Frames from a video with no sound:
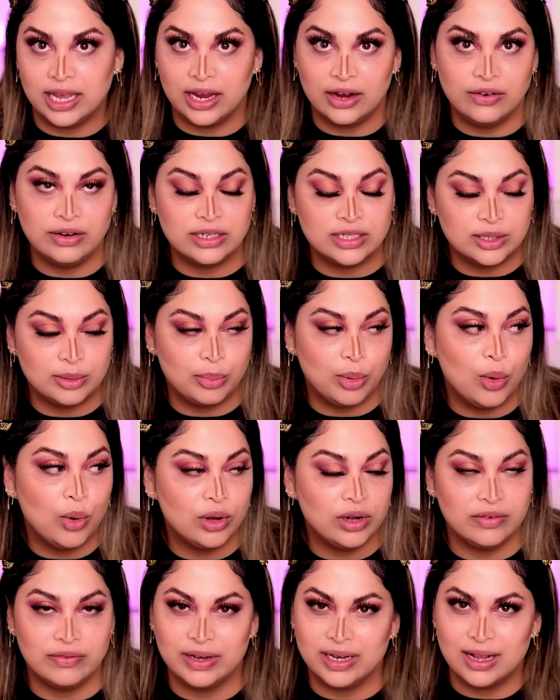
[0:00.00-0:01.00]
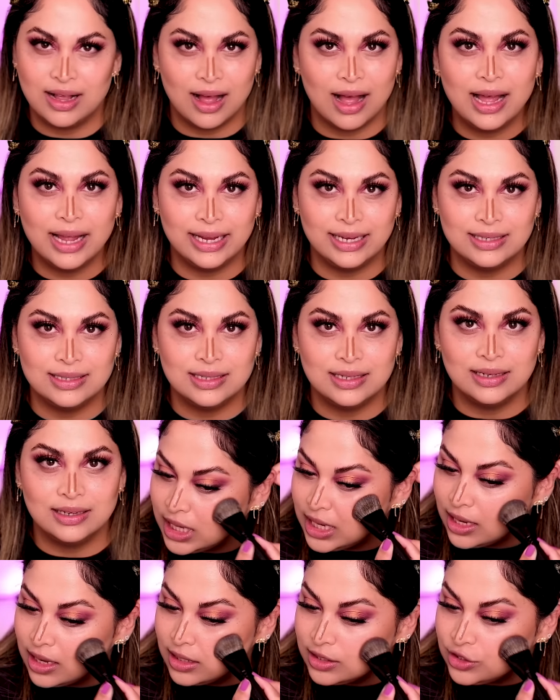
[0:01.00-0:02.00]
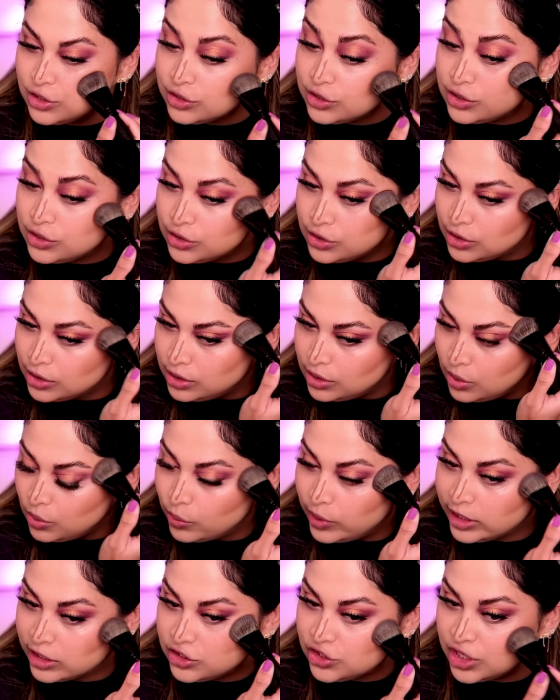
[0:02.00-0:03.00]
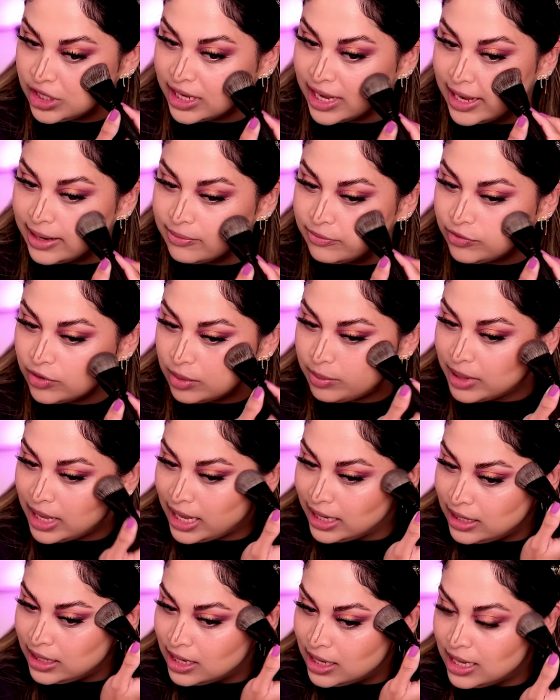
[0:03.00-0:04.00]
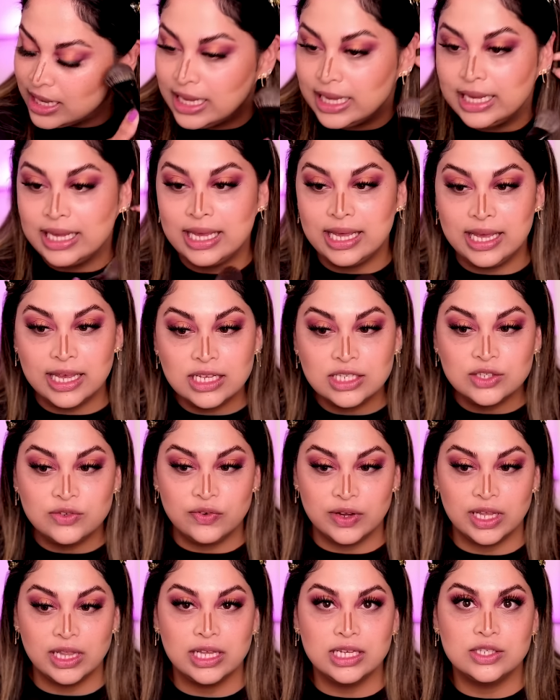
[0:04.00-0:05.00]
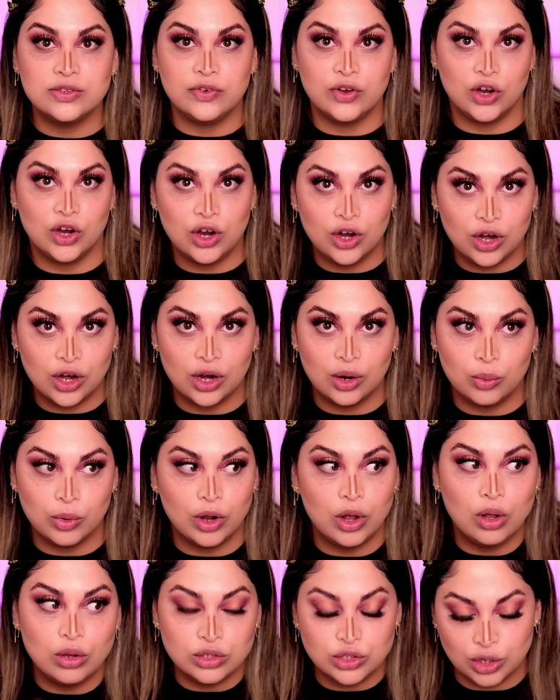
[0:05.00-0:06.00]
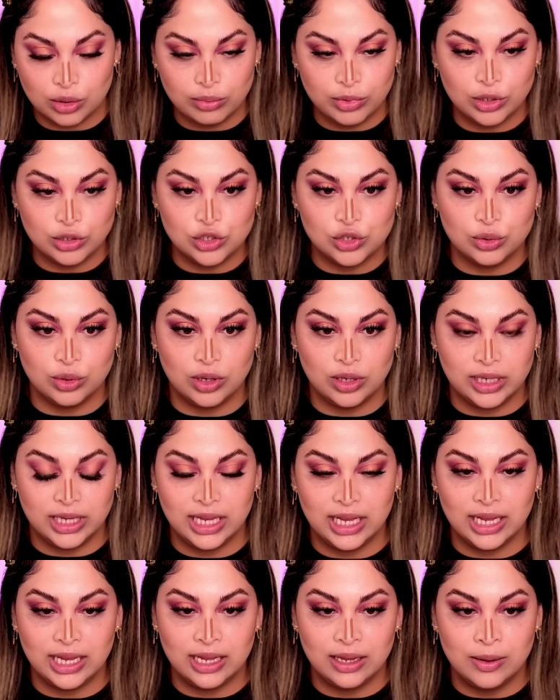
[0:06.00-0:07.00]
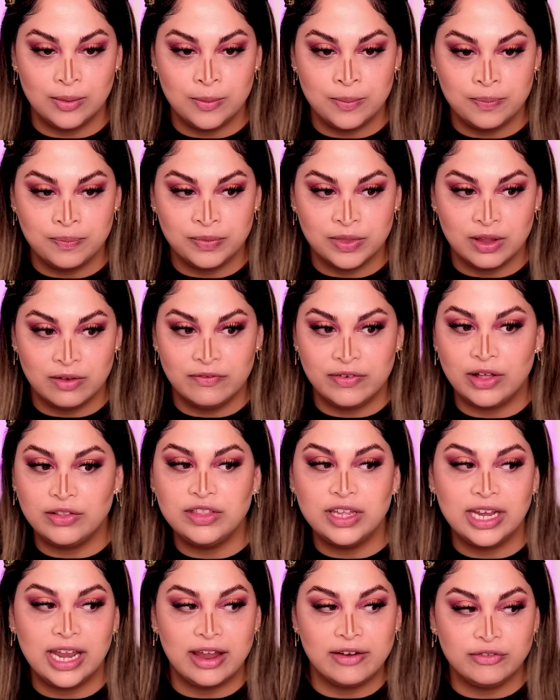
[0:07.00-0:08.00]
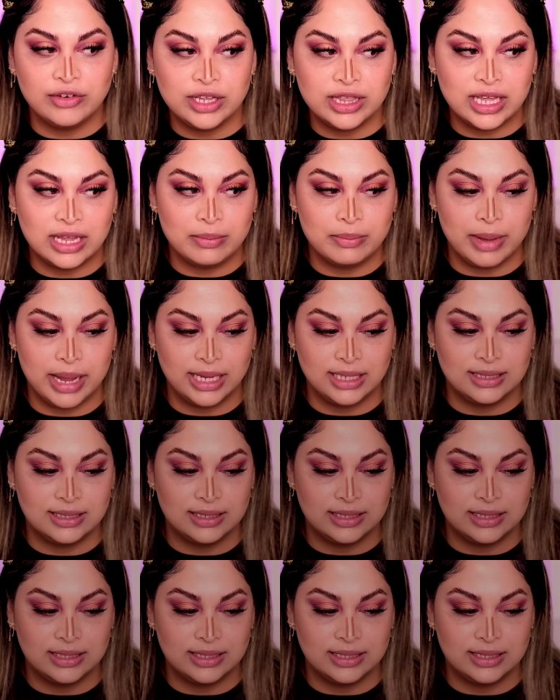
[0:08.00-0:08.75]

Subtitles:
caring, supportive, and kind. He understood where she came from, and his feelings for her were also mutual. He felt that everything made